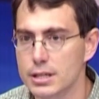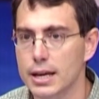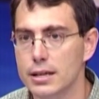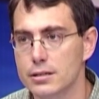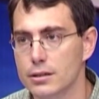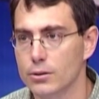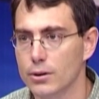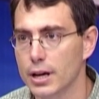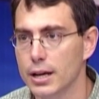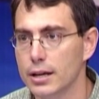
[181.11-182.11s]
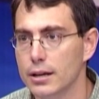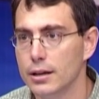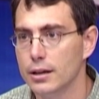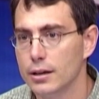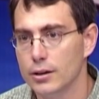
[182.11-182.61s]
takes an array
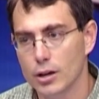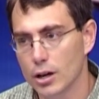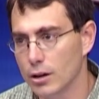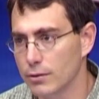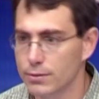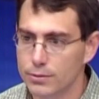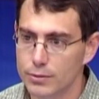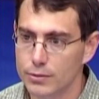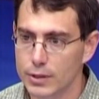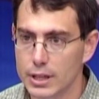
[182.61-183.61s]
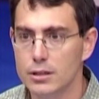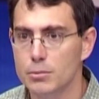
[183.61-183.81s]
of n